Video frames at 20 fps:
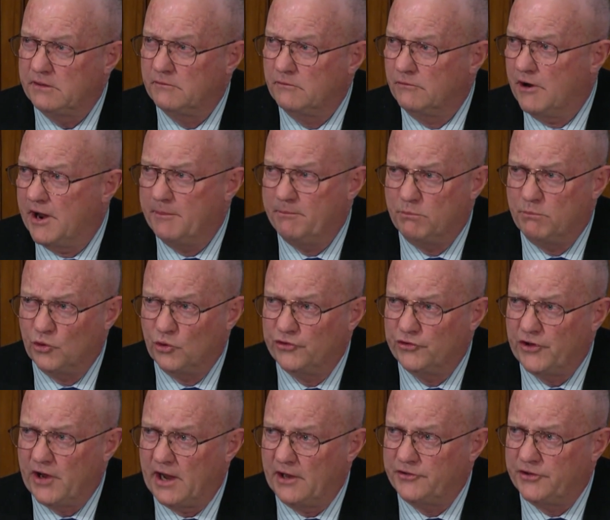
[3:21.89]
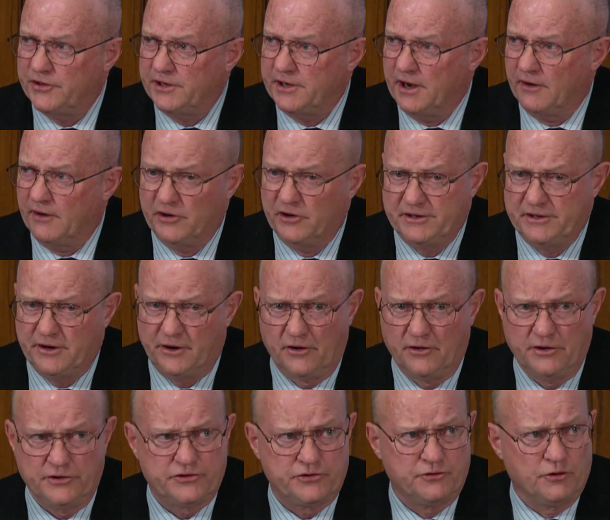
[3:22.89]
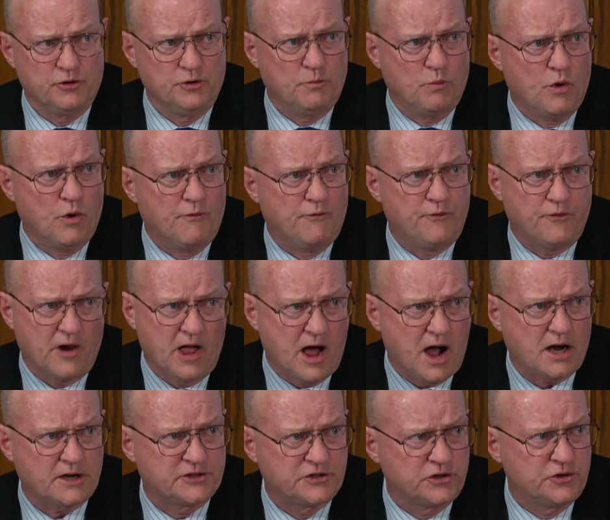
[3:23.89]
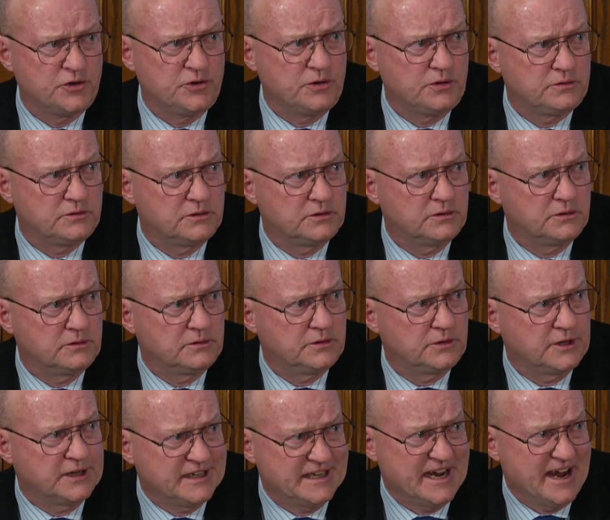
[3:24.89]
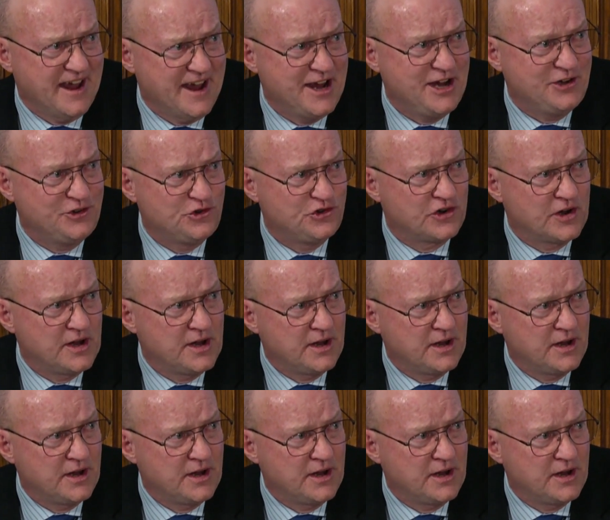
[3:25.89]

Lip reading: red bullseyes that every terrorist group will flock to engage.